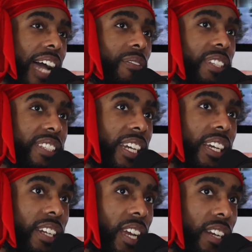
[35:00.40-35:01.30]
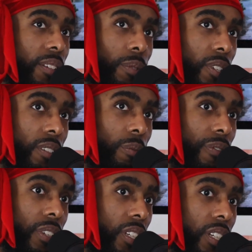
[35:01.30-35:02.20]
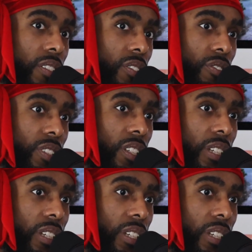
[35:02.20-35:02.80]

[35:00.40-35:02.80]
haven't dated anyone within the industry.